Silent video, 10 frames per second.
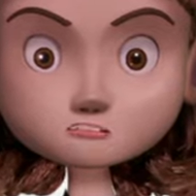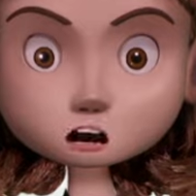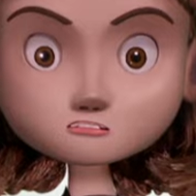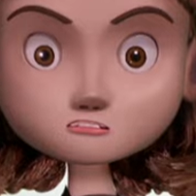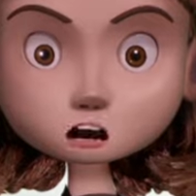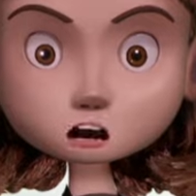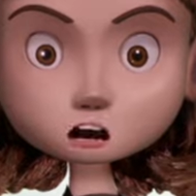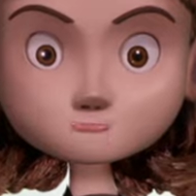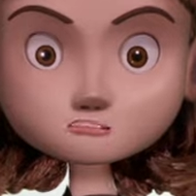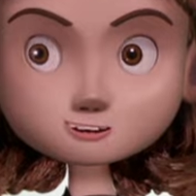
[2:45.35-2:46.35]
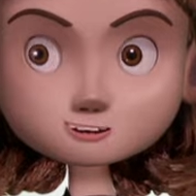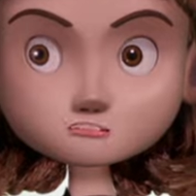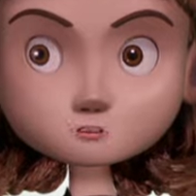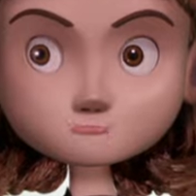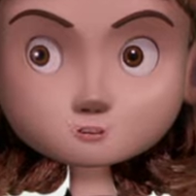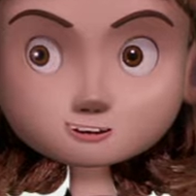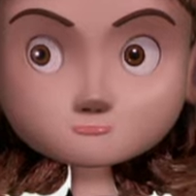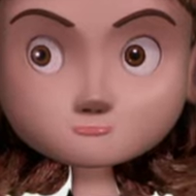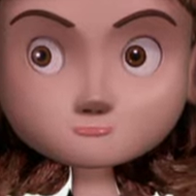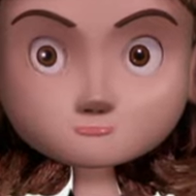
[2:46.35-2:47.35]
and have trouble connecting with your
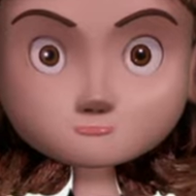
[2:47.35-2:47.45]
brand.